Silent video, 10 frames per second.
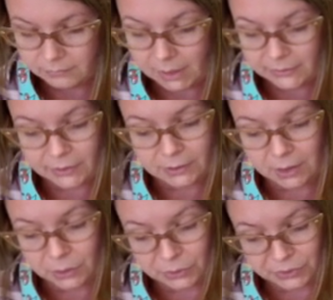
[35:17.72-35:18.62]

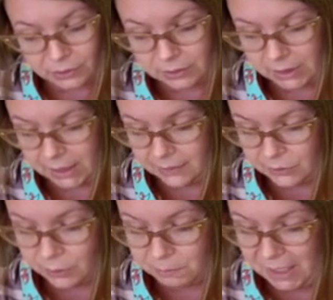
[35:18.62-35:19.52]
Sadako certainly has
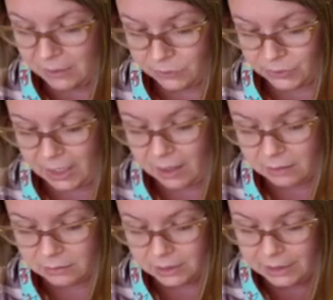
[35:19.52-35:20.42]
good manners
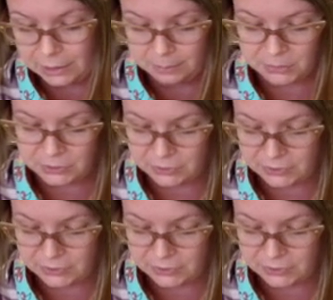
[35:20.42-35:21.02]
now, Mr.